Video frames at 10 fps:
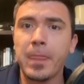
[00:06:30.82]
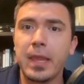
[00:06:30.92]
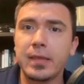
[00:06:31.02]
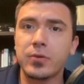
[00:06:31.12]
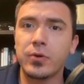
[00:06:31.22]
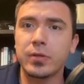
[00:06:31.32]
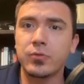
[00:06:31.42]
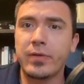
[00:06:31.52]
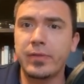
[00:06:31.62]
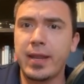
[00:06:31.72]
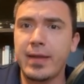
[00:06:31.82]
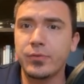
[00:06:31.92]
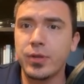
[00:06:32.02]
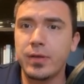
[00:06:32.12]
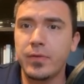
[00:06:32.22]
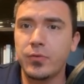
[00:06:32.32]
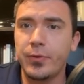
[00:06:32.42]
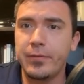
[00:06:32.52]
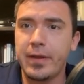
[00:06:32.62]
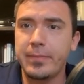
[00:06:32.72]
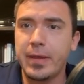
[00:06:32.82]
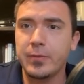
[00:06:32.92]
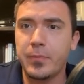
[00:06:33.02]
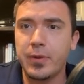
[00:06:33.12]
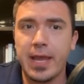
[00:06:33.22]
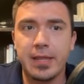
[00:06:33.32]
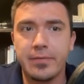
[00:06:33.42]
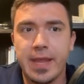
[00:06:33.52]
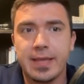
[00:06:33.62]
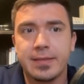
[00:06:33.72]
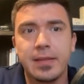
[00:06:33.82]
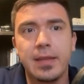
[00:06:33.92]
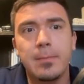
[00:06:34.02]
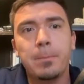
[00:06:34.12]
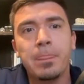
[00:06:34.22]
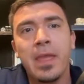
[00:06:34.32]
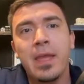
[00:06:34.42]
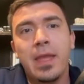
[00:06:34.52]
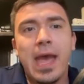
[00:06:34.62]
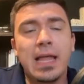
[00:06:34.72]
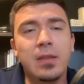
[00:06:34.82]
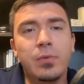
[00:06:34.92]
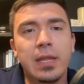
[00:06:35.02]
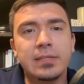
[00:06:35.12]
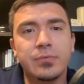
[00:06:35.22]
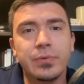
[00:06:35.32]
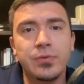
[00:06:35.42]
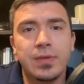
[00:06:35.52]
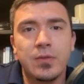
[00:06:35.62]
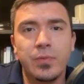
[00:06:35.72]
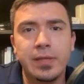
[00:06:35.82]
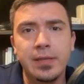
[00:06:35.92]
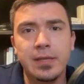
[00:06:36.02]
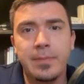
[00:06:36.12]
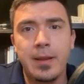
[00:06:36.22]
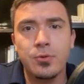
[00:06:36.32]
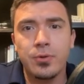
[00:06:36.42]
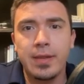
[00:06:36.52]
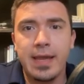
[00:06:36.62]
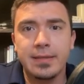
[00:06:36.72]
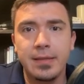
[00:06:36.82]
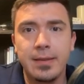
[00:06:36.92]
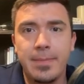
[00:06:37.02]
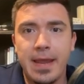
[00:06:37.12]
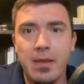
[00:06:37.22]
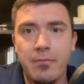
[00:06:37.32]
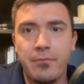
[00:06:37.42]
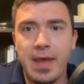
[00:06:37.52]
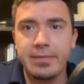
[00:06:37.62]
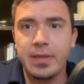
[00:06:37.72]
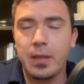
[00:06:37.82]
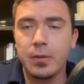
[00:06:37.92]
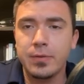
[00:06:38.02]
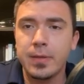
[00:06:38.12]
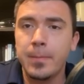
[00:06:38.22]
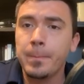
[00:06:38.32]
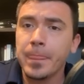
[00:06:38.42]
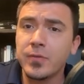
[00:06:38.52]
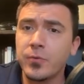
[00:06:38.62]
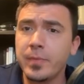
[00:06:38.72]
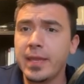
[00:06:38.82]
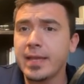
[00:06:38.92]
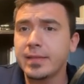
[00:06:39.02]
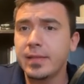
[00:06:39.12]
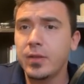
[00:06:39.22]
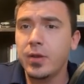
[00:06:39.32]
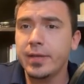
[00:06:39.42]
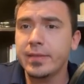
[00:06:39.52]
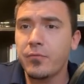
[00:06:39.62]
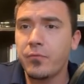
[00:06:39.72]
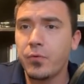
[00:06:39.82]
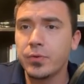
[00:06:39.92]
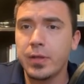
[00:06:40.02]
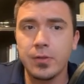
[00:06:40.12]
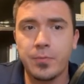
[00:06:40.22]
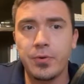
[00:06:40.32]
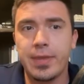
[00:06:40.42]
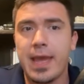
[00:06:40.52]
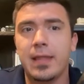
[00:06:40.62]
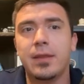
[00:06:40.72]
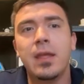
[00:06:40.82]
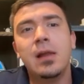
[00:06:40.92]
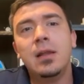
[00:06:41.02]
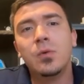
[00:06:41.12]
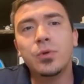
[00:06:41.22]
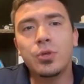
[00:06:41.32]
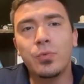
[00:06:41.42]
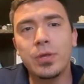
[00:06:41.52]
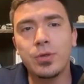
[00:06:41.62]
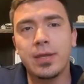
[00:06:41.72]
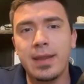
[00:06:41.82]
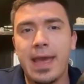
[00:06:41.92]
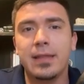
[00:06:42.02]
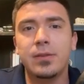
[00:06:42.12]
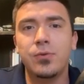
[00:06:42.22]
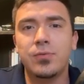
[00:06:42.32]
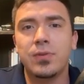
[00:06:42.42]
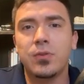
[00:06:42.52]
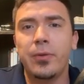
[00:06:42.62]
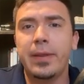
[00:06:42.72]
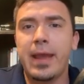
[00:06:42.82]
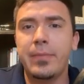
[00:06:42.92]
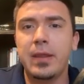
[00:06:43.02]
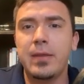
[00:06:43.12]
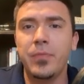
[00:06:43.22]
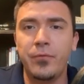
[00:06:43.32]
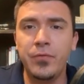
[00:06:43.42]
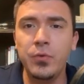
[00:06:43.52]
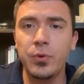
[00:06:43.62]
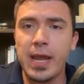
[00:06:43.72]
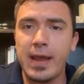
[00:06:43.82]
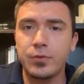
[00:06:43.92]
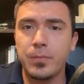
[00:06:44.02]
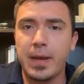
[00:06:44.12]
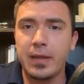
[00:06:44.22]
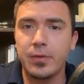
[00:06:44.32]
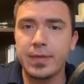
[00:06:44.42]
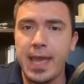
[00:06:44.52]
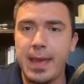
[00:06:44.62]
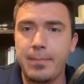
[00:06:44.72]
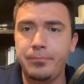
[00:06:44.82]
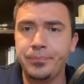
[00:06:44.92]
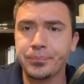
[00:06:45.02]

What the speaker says: His car can travel an average of 25 miles per gallon of gasoline. Alan would like to reduce his weekly expenditure on gasoline by $5, assuming gasoline costs $4 per gallon. Which equation can Alan use to determine how many fewer average miles M